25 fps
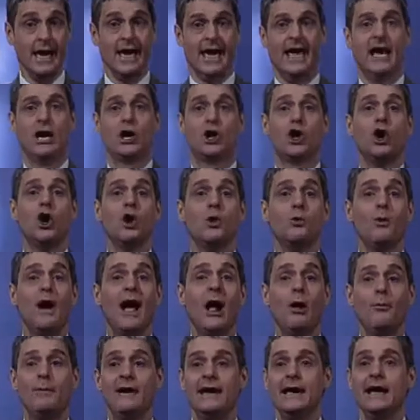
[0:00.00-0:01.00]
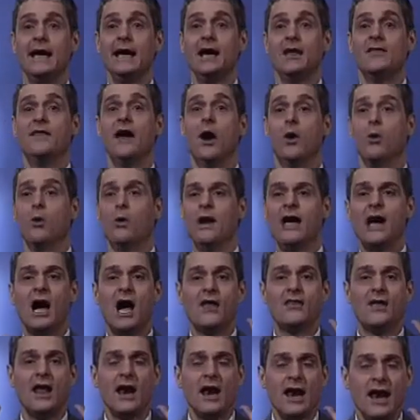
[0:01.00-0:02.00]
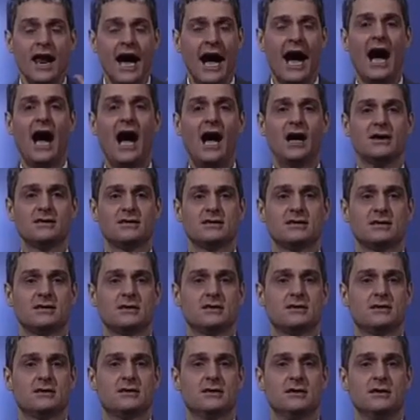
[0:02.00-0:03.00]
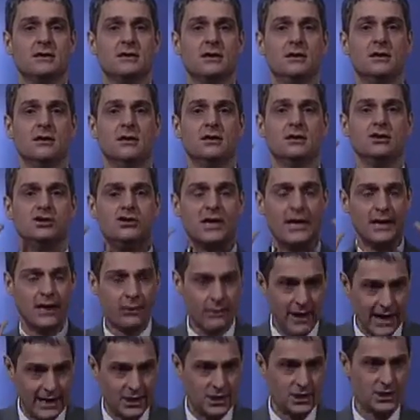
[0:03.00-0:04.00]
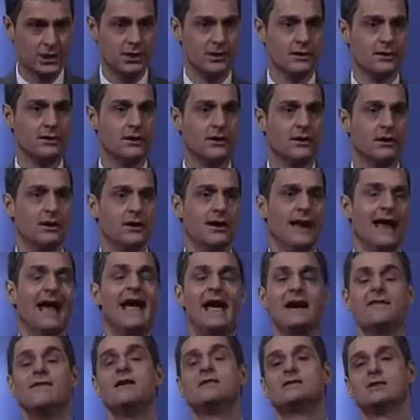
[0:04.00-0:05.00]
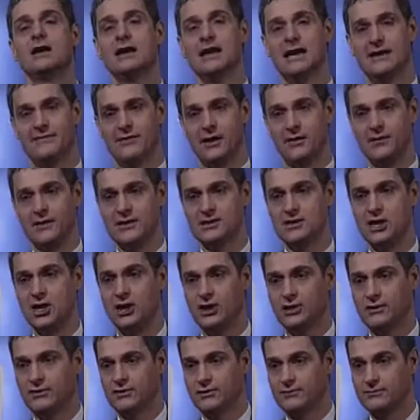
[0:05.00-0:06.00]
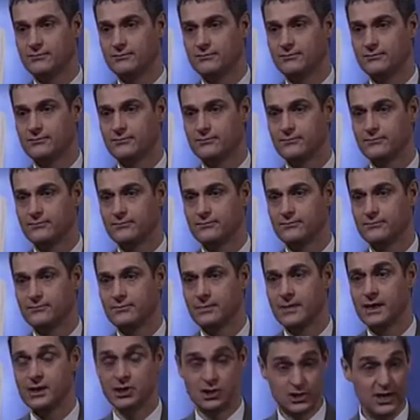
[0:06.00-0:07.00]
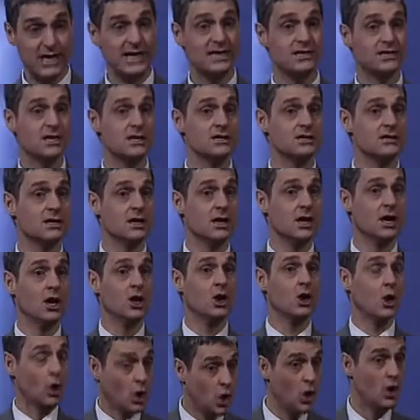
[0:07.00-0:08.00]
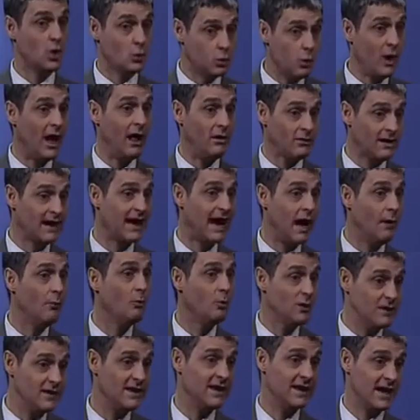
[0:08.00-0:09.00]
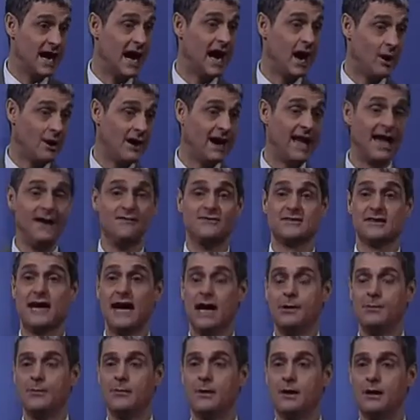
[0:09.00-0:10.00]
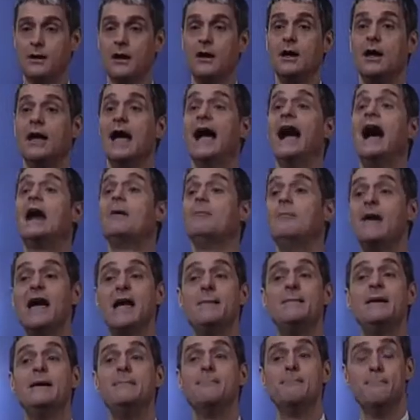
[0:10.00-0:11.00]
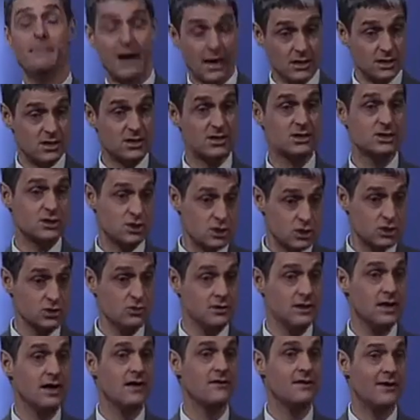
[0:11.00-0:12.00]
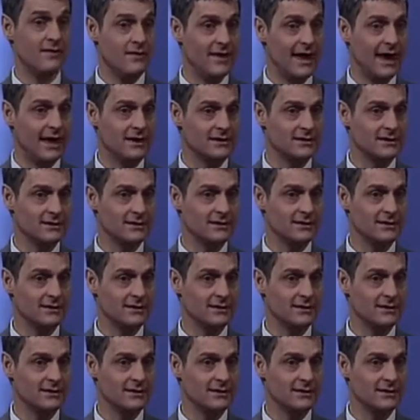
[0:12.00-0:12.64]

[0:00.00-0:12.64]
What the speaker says: It could well be that we are the last generation ever to live on this earth. Jesus could well come within our lifetime, and maybe much sooner than that.